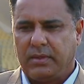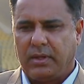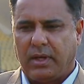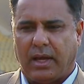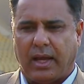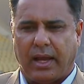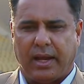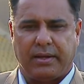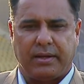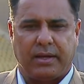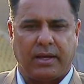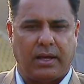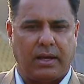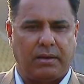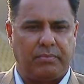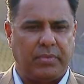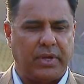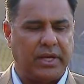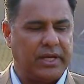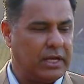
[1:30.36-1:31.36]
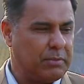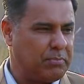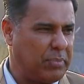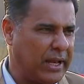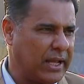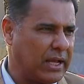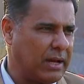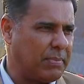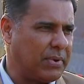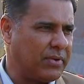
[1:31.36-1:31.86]
And he did
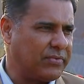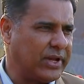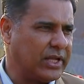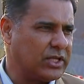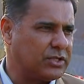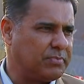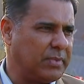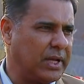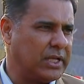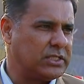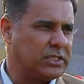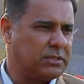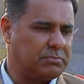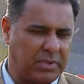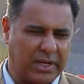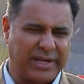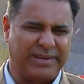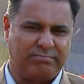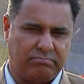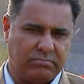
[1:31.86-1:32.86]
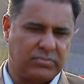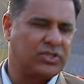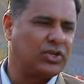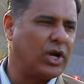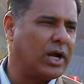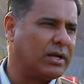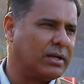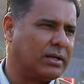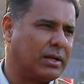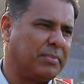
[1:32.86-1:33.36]
play a couple of test matches, but
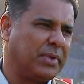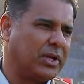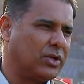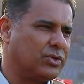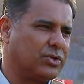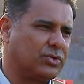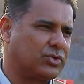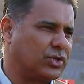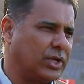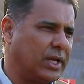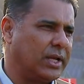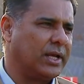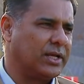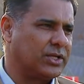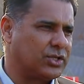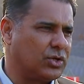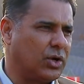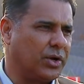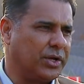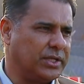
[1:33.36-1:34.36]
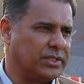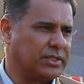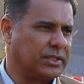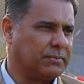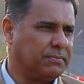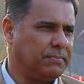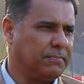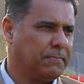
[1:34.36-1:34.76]
struggled. I mean, in Australia, it's not easy.